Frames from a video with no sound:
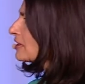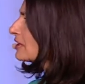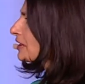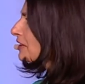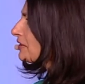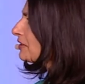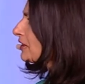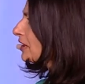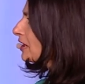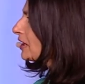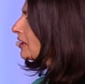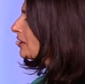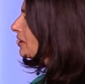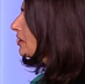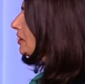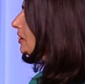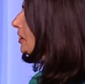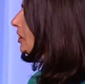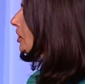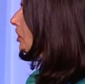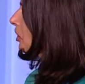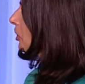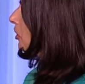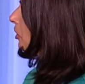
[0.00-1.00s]
I think,
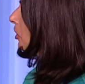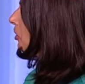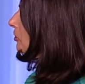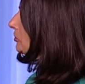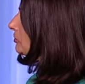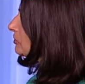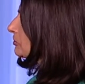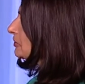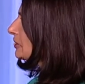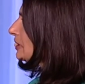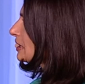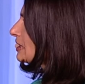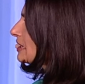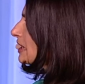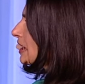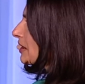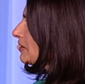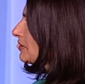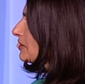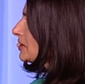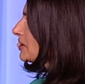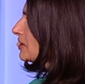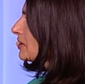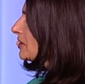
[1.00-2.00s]
of the
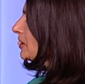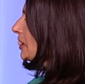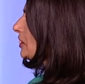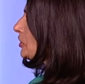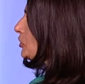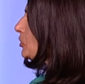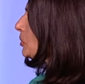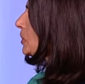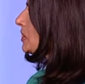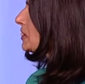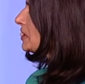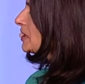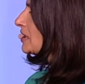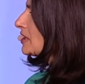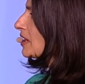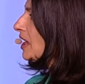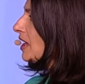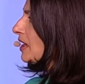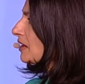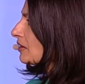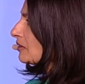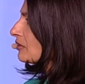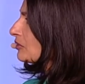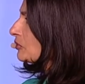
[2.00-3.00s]
deaths in
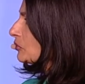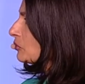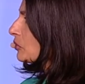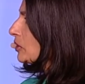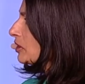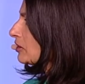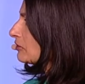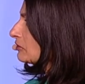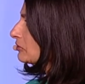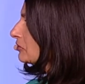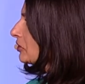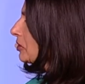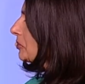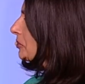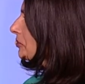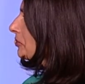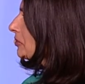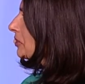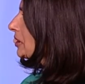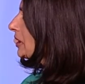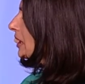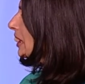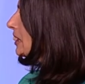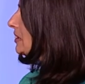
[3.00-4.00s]
2010 were from
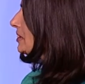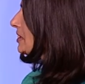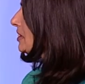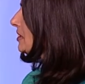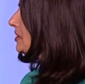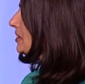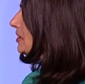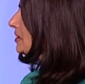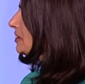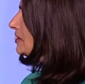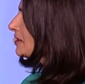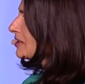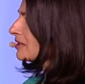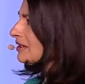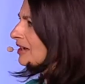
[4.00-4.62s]
NCDs.